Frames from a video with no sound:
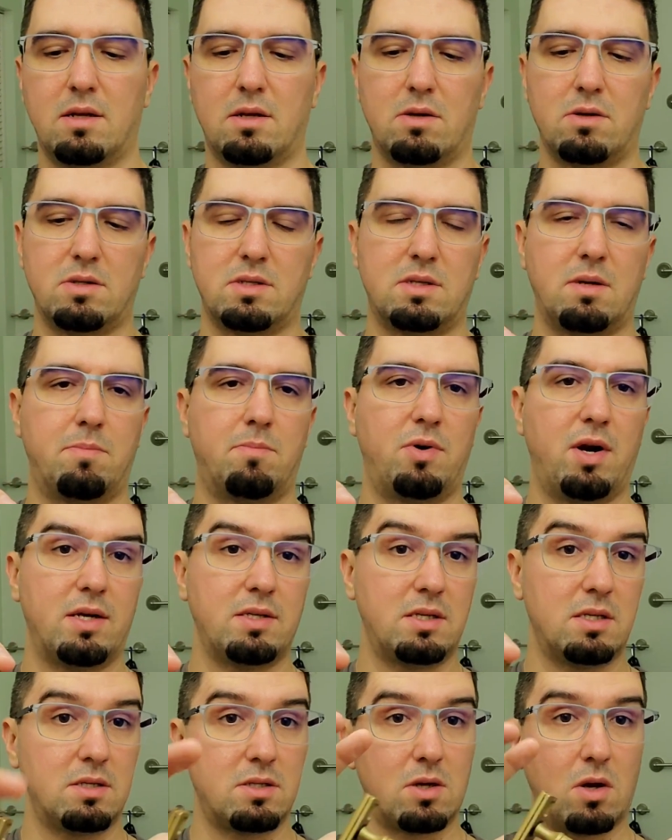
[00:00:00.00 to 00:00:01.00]
because the
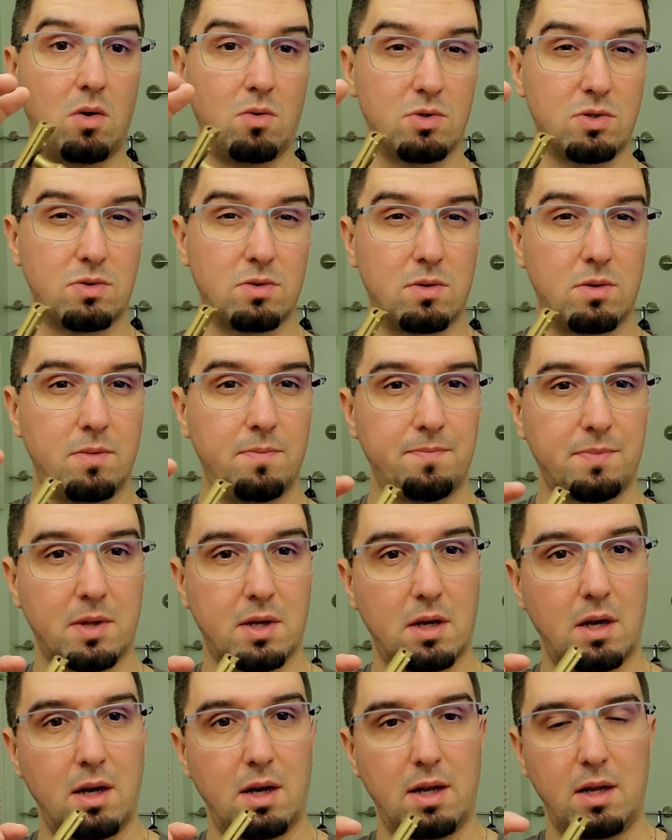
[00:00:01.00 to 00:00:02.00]
brass is also a
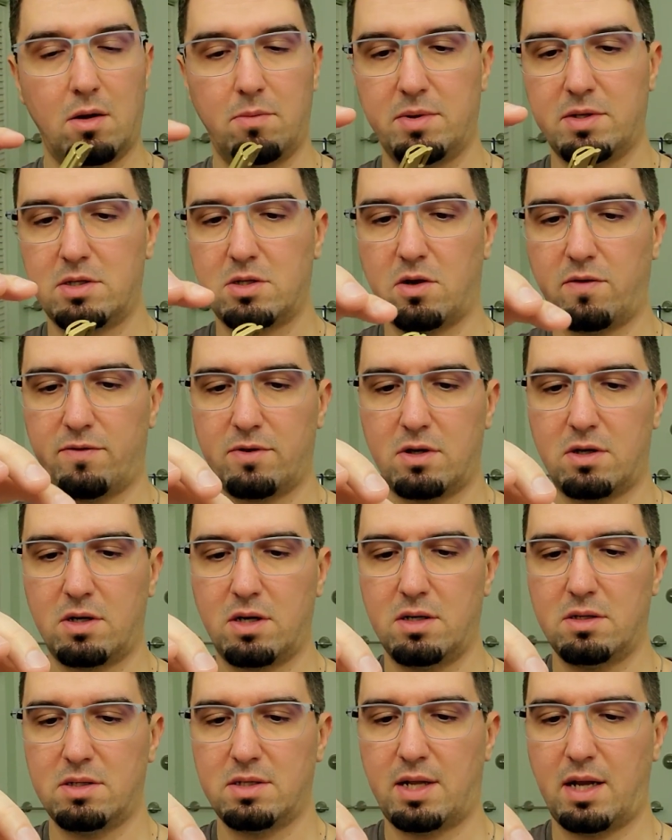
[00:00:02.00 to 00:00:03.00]
little bit softer
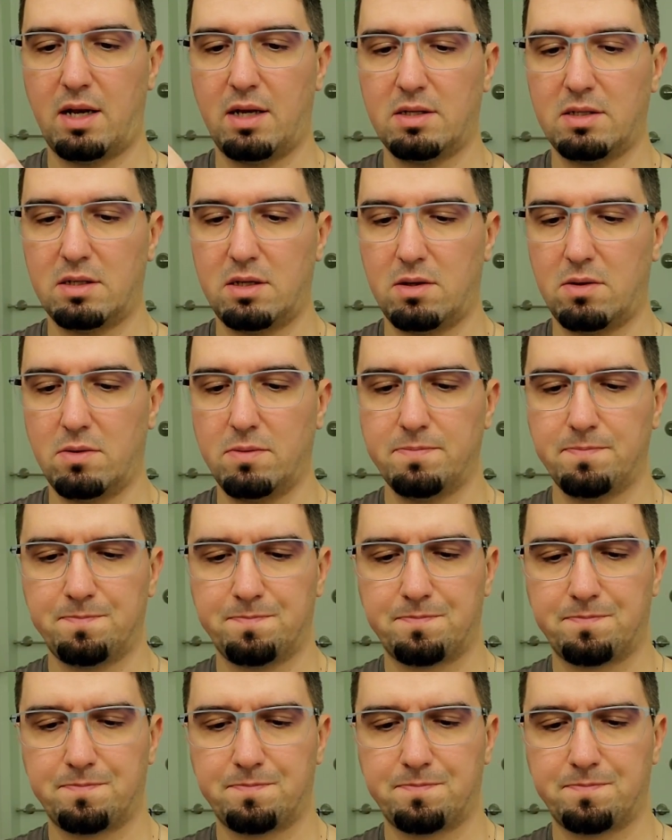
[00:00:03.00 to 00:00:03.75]
than stainless steel,